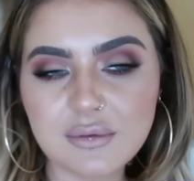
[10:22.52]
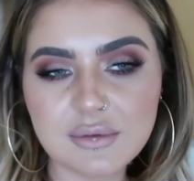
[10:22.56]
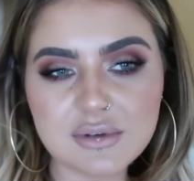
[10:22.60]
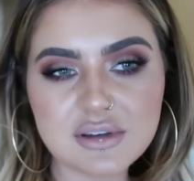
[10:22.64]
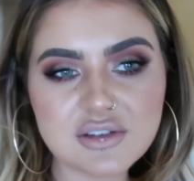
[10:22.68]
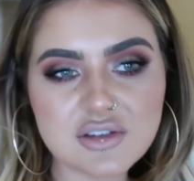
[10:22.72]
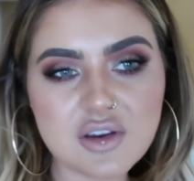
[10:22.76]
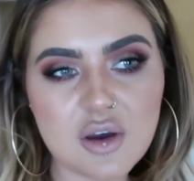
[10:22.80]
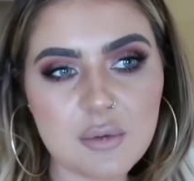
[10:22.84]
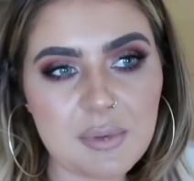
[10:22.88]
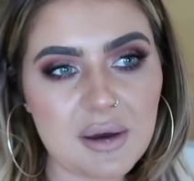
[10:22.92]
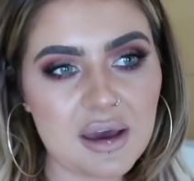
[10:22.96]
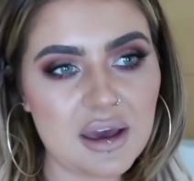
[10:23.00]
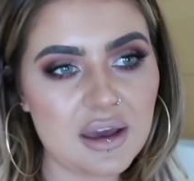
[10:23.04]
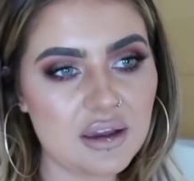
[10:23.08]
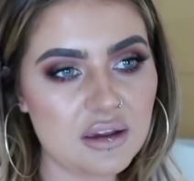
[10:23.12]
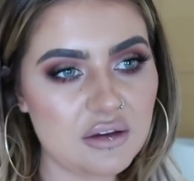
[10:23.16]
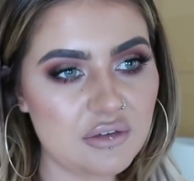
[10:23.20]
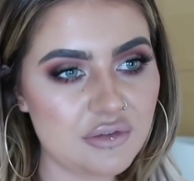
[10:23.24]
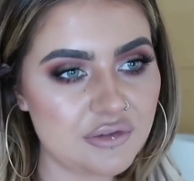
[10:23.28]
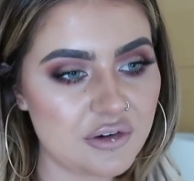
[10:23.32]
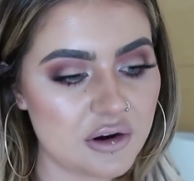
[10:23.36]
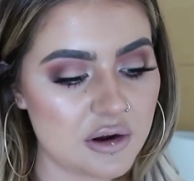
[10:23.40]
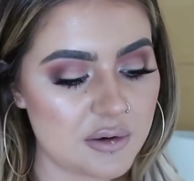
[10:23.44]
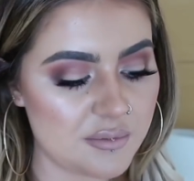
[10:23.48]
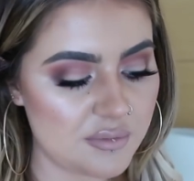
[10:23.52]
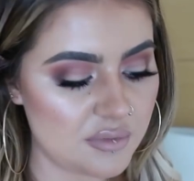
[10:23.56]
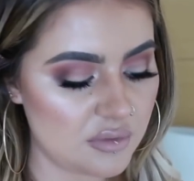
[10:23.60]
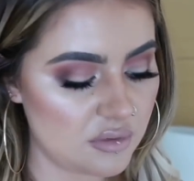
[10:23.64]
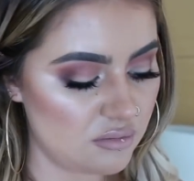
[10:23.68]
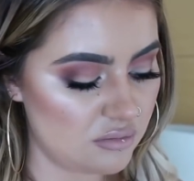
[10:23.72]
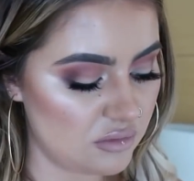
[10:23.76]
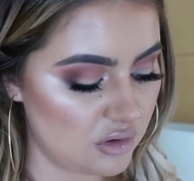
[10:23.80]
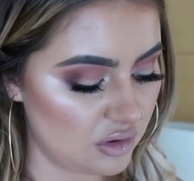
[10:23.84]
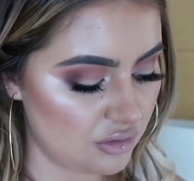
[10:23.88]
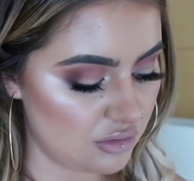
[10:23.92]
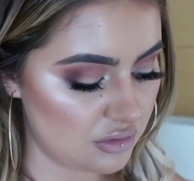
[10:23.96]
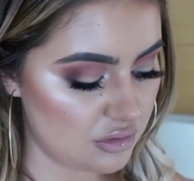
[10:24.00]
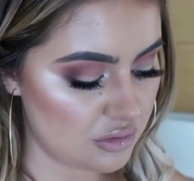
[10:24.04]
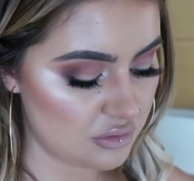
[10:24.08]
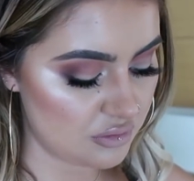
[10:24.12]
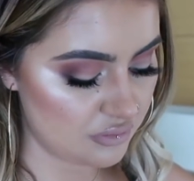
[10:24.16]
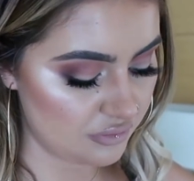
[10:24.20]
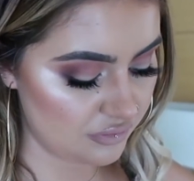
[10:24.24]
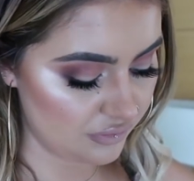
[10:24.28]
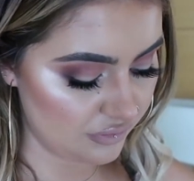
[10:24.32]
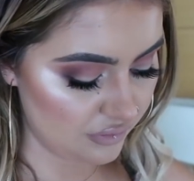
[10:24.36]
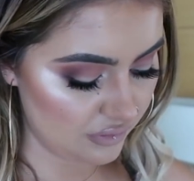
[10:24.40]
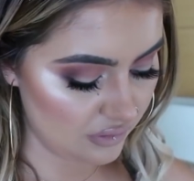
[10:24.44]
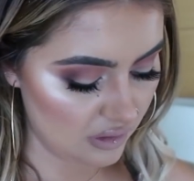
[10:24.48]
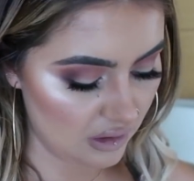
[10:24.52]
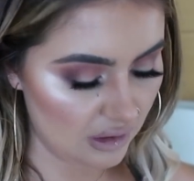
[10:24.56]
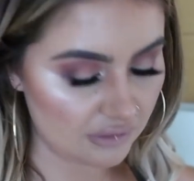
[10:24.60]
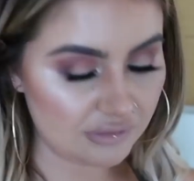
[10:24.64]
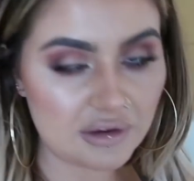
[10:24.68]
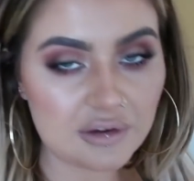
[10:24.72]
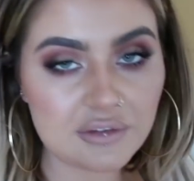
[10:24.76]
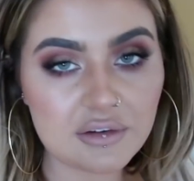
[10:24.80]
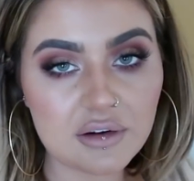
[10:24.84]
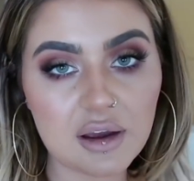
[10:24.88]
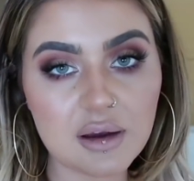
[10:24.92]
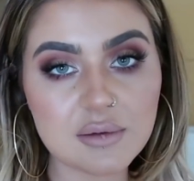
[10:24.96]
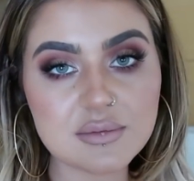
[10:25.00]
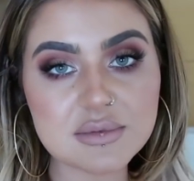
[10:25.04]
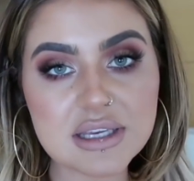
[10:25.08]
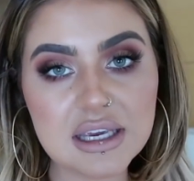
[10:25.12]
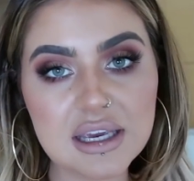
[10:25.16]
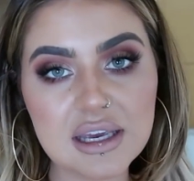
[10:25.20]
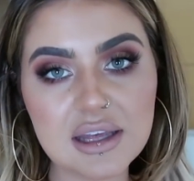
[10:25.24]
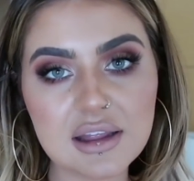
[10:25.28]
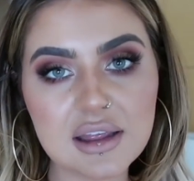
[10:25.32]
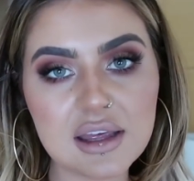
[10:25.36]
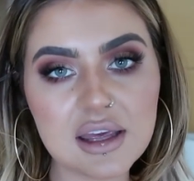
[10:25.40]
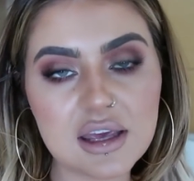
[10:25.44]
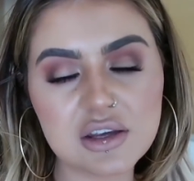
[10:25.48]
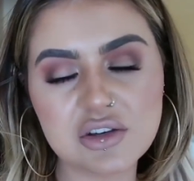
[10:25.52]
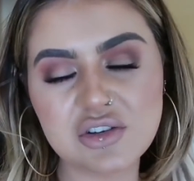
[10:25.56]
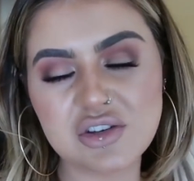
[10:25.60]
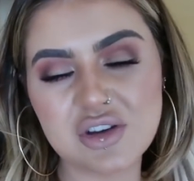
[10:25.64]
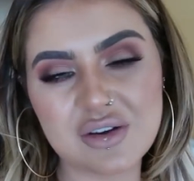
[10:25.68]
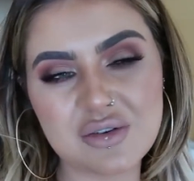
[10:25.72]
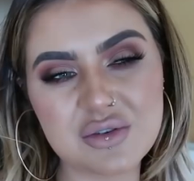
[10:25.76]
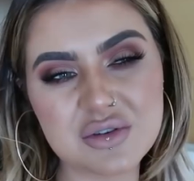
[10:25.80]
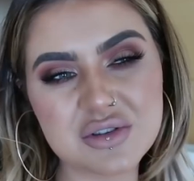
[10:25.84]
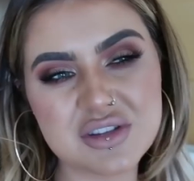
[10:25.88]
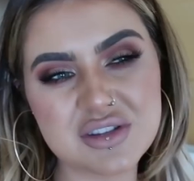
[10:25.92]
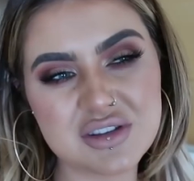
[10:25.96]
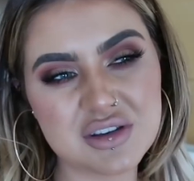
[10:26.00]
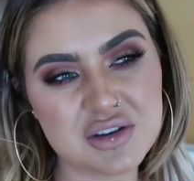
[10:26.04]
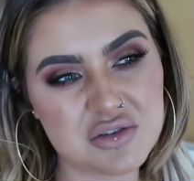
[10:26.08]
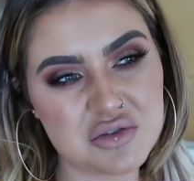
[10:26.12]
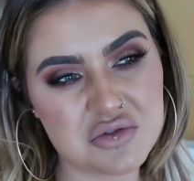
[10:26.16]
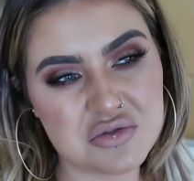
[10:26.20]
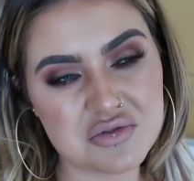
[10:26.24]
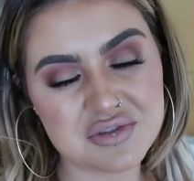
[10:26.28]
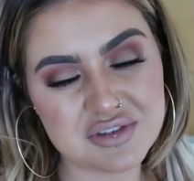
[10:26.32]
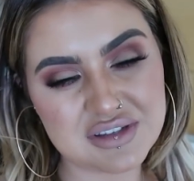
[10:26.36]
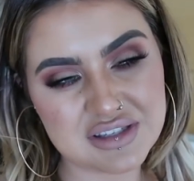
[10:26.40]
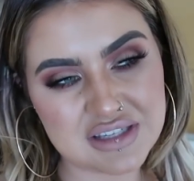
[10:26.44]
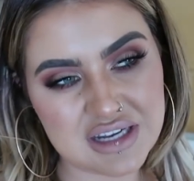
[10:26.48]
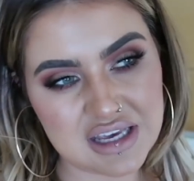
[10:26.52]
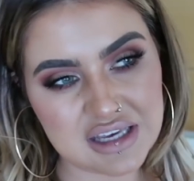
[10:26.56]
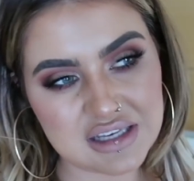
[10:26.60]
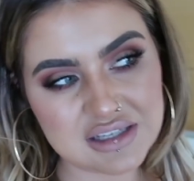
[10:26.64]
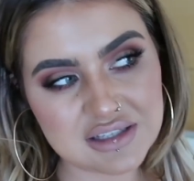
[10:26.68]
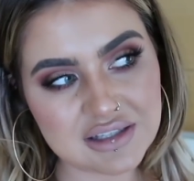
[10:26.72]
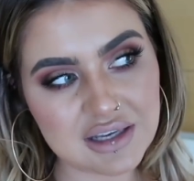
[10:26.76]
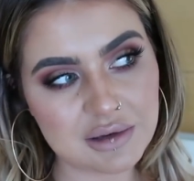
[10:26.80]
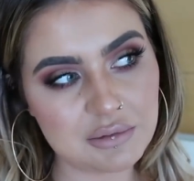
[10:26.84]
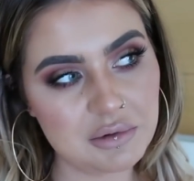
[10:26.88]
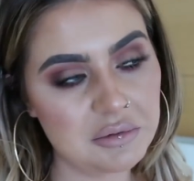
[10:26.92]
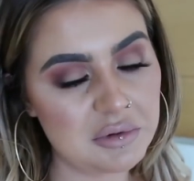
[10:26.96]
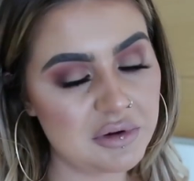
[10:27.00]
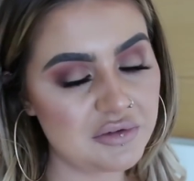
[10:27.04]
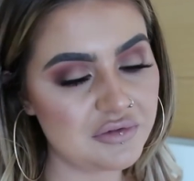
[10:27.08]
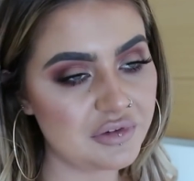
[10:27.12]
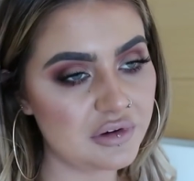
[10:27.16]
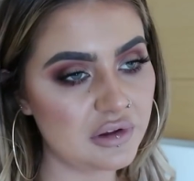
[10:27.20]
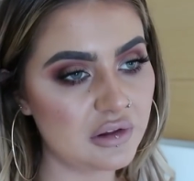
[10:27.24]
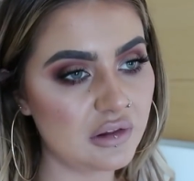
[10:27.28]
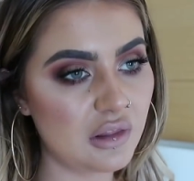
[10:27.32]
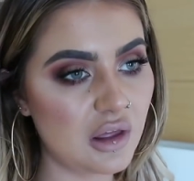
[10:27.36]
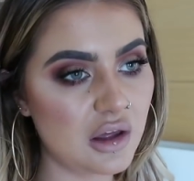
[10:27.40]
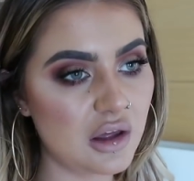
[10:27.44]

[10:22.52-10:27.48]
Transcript: We just got back from the Grove. If you ever come to LA, you should go to the Grove, it's nice. And we went for